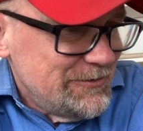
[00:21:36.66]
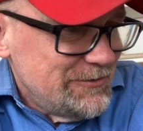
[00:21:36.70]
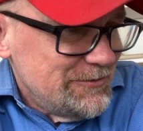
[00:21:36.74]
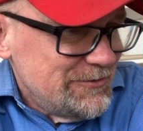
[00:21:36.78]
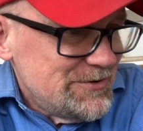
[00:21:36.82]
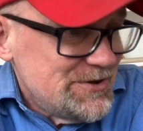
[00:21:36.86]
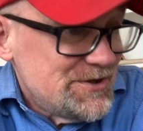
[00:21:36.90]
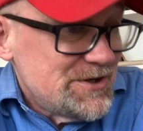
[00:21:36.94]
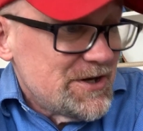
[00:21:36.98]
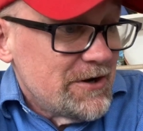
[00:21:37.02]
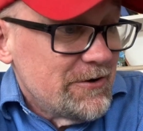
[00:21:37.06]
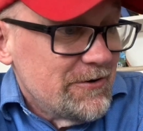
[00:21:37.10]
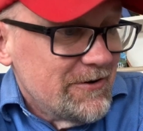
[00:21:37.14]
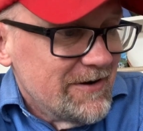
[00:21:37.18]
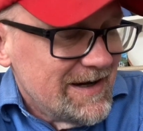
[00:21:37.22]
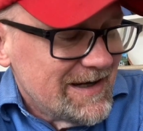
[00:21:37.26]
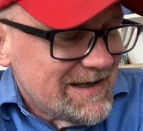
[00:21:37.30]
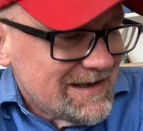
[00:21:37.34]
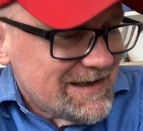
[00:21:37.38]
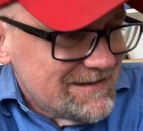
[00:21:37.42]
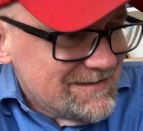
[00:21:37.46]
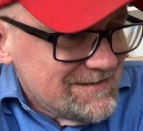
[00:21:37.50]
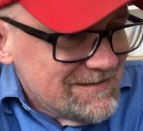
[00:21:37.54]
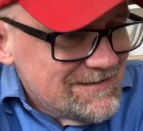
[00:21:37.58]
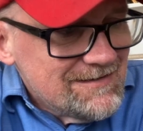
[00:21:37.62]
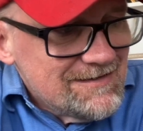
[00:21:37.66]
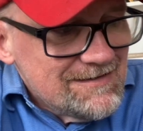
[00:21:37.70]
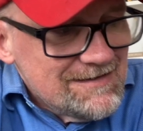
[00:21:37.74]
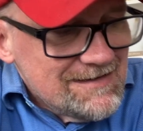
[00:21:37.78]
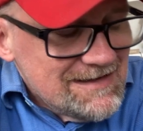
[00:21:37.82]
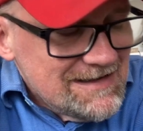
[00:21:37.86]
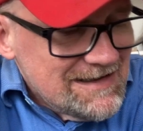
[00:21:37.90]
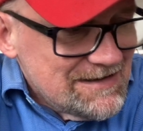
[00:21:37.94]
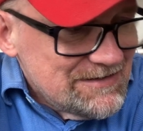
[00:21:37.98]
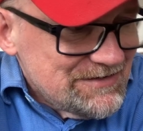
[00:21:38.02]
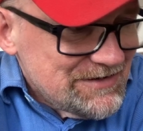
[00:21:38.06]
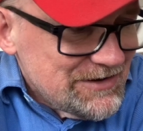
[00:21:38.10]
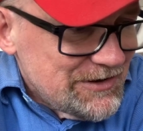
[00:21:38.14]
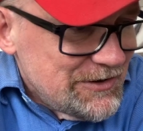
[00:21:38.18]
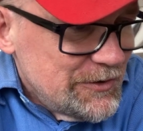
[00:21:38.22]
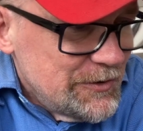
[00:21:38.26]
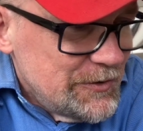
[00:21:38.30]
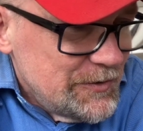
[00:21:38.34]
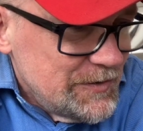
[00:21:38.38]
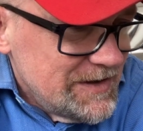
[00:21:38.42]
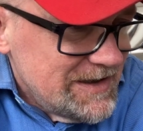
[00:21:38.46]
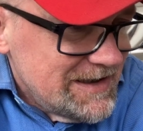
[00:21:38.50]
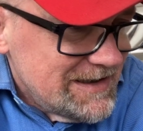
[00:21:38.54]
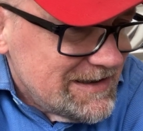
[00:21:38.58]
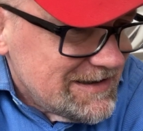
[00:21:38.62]
sharing his
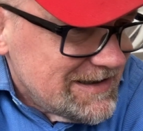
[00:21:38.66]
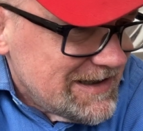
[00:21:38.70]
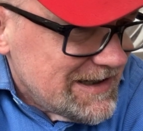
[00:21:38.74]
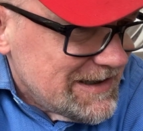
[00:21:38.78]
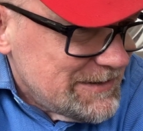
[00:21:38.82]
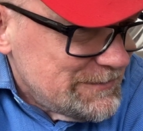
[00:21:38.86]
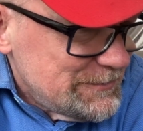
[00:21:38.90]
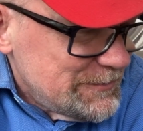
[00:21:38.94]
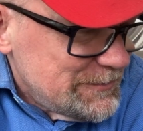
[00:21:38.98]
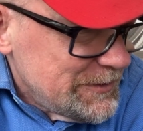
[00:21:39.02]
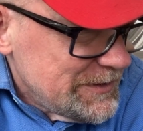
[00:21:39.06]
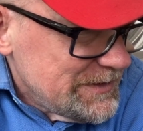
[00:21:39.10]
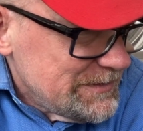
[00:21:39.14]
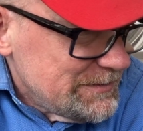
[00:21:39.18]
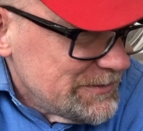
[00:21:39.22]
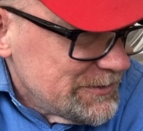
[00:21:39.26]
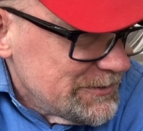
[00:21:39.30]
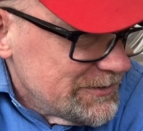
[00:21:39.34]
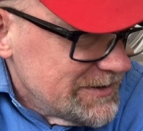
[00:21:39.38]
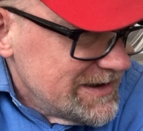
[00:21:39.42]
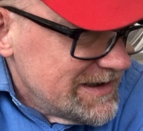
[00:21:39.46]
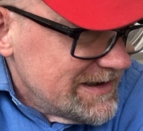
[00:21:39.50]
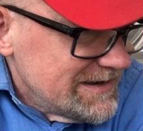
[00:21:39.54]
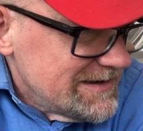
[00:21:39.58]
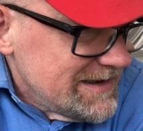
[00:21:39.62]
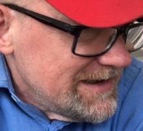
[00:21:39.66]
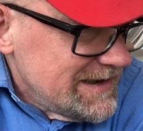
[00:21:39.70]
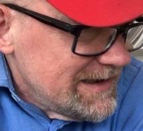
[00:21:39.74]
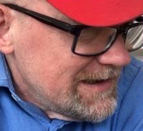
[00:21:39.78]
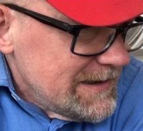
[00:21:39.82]
own income with Maria.